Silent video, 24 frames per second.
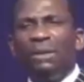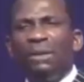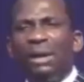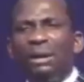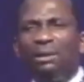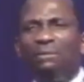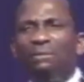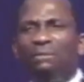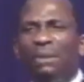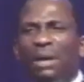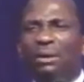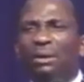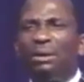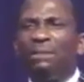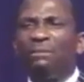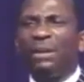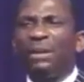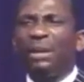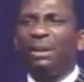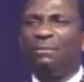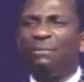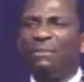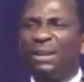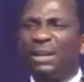very, very,
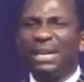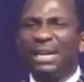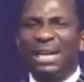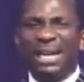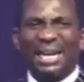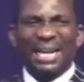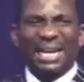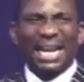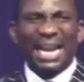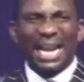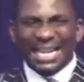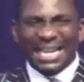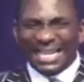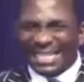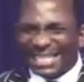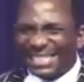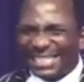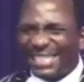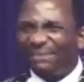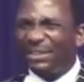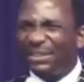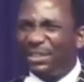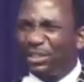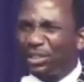very, very
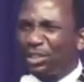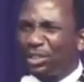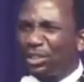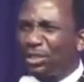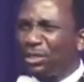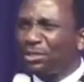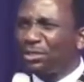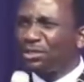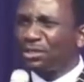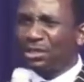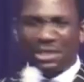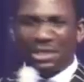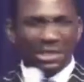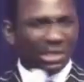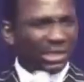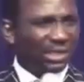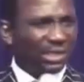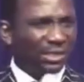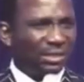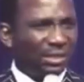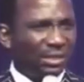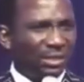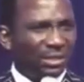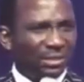active in church.
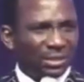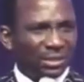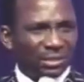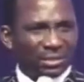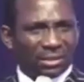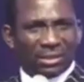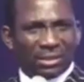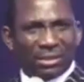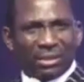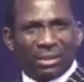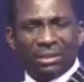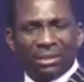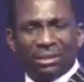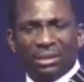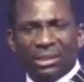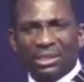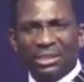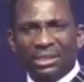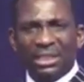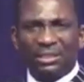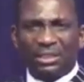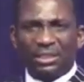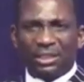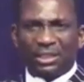Just
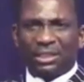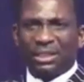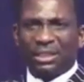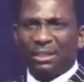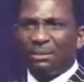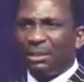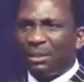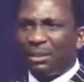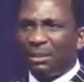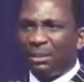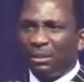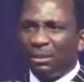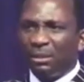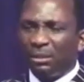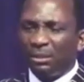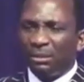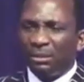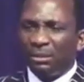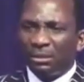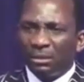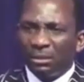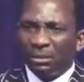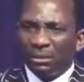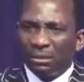and then she came out.
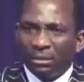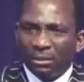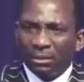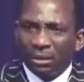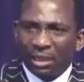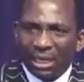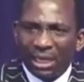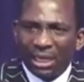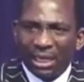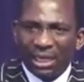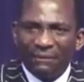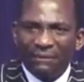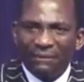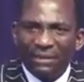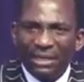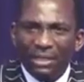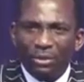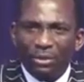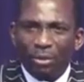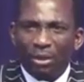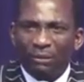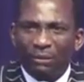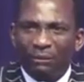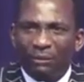I have a
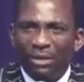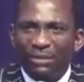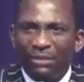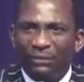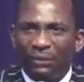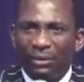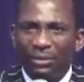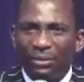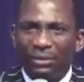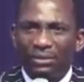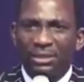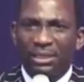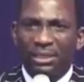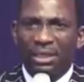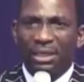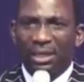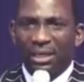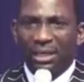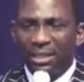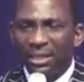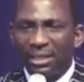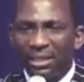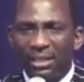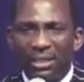little offering for you, sir.
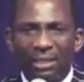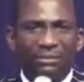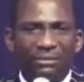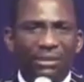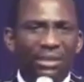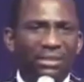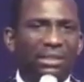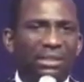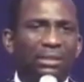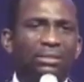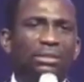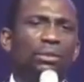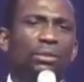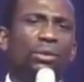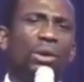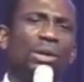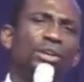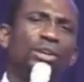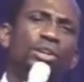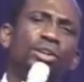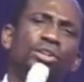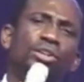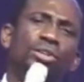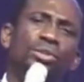And I gave it. I said, So
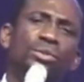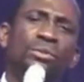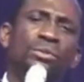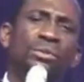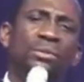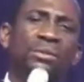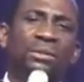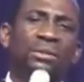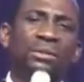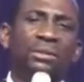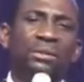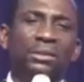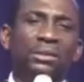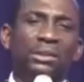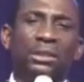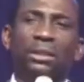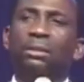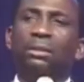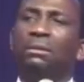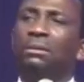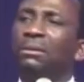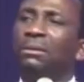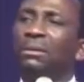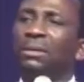what do you do?
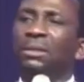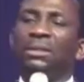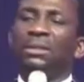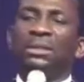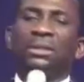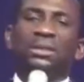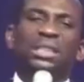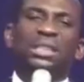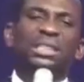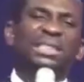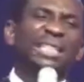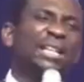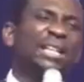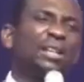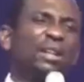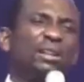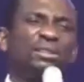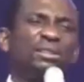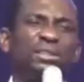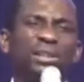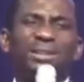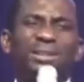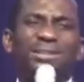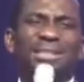So she's a
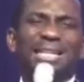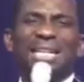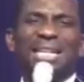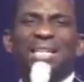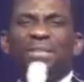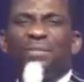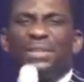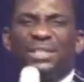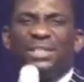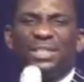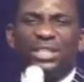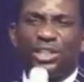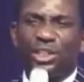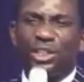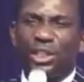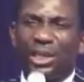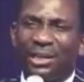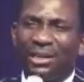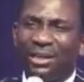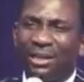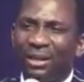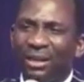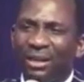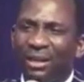consultant
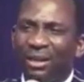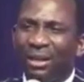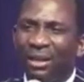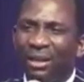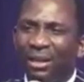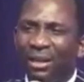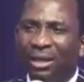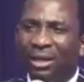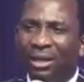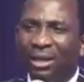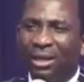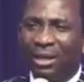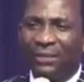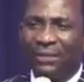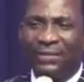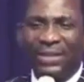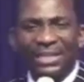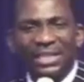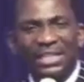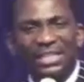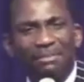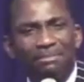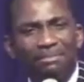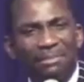physician.
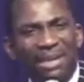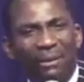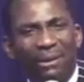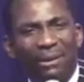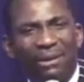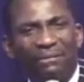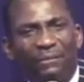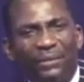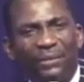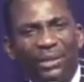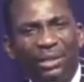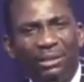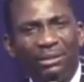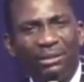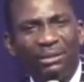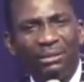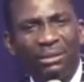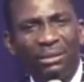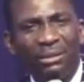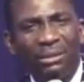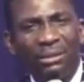That is our field.